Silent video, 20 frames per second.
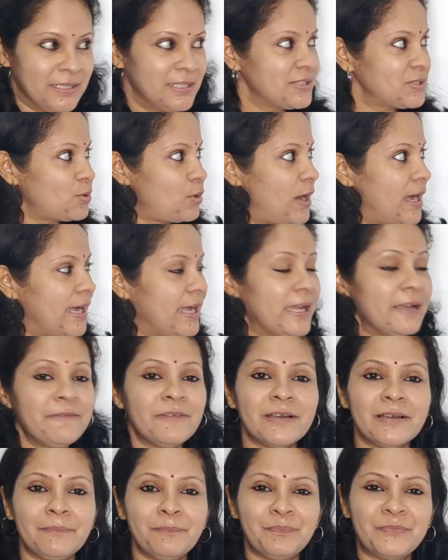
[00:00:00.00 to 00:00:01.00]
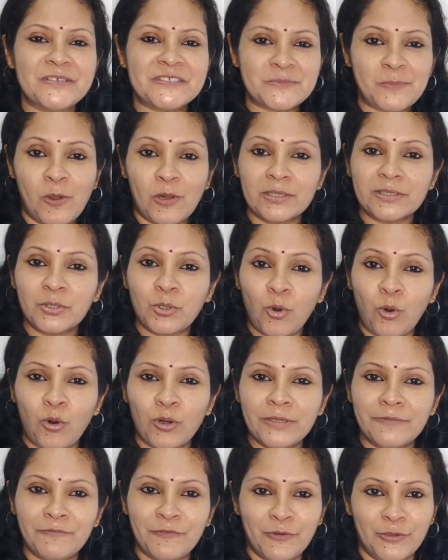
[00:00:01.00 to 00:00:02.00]
So I have a small
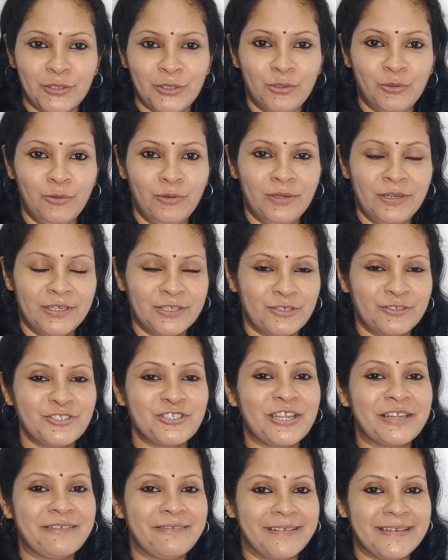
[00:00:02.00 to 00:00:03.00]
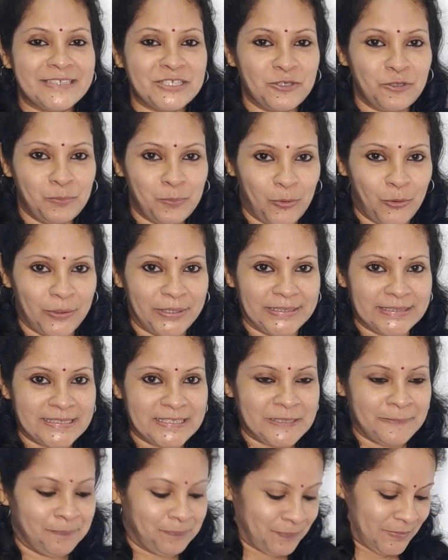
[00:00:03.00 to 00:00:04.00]
code for you to generate your
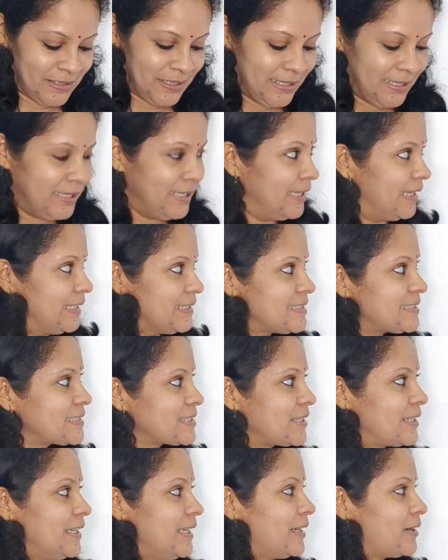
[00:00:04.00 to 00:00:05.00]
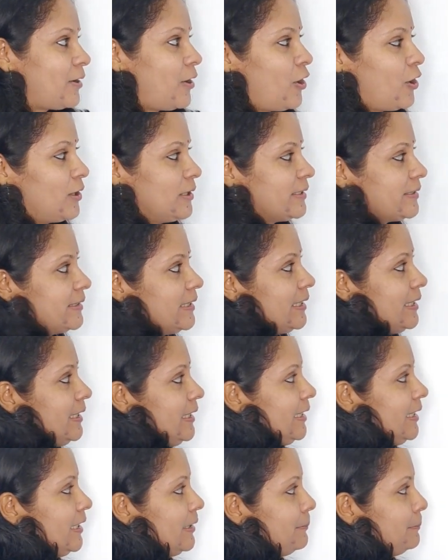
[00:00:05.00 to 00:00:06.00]
points. It's called
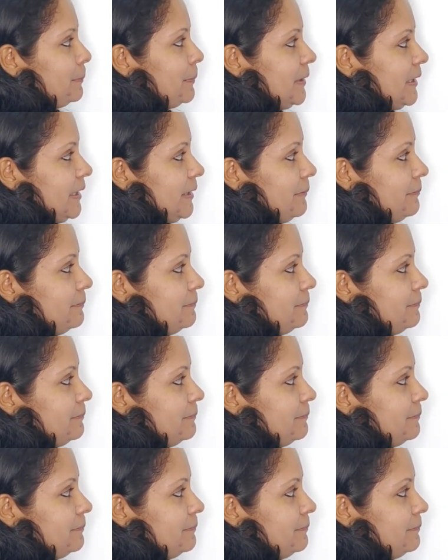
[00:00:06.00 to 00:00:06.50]
the EMP.